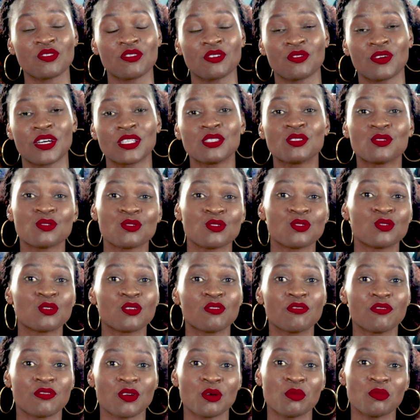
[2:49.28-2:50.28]
if you want to
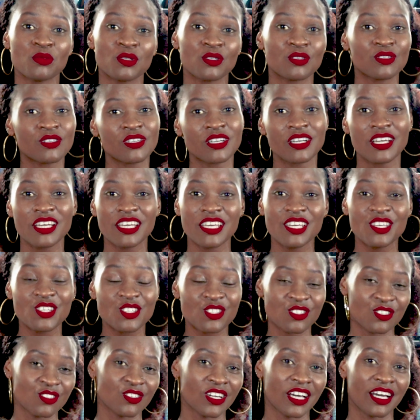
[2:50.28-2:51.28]
look
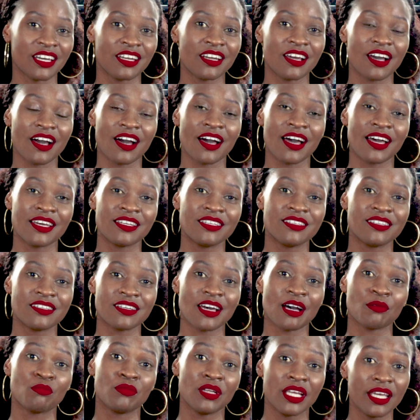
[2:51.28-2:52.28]
formal-ish, you can add
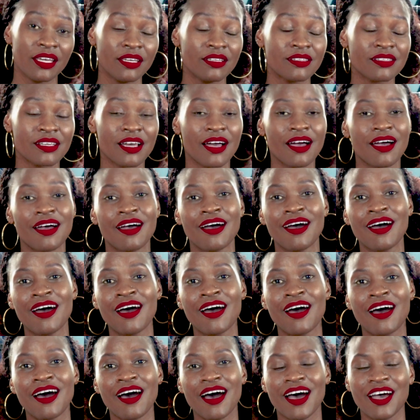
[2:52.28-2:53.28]
a blazer
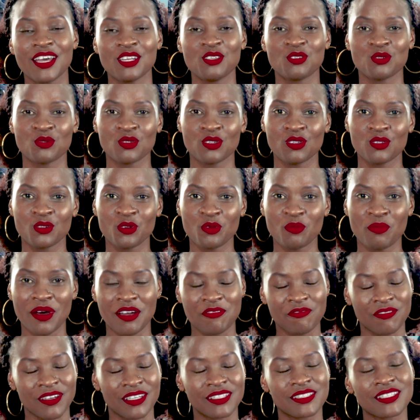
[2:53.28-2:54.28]
and you will look
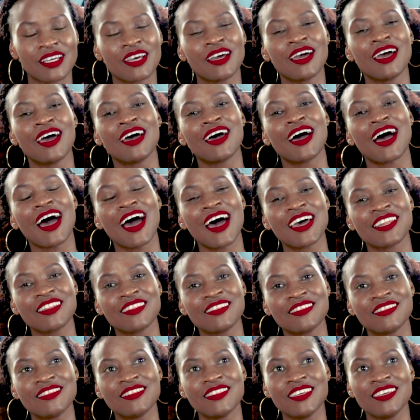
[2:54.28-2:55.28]
perfect.
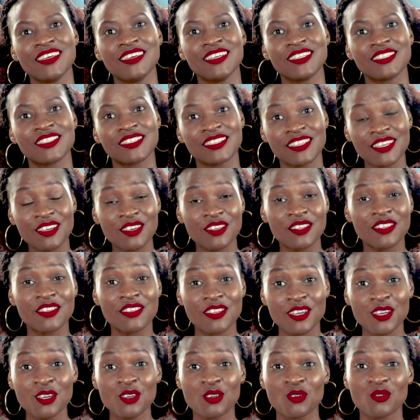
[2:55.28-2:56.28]
And the sixth
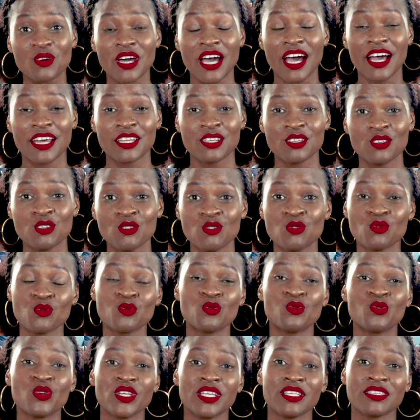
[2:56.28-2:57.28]
thing you can
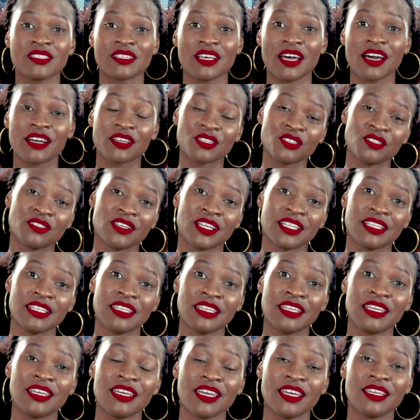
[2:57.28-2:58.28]
do is
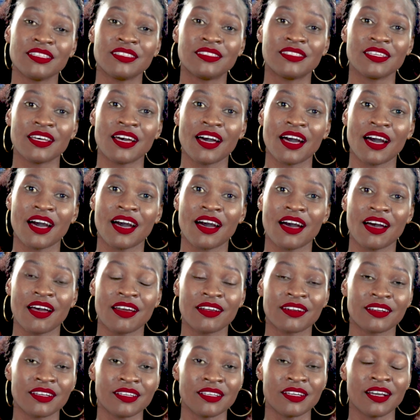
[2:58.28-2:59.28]
actually get
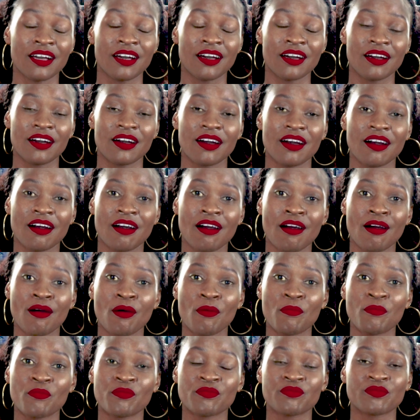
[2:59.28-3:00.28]
a
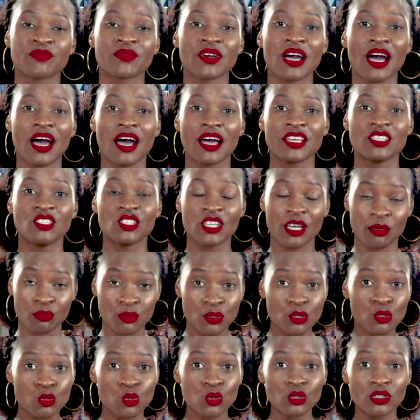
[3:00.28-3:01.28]

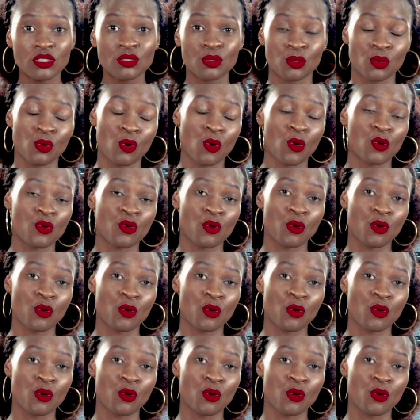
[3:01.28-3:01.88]
jumpsuit or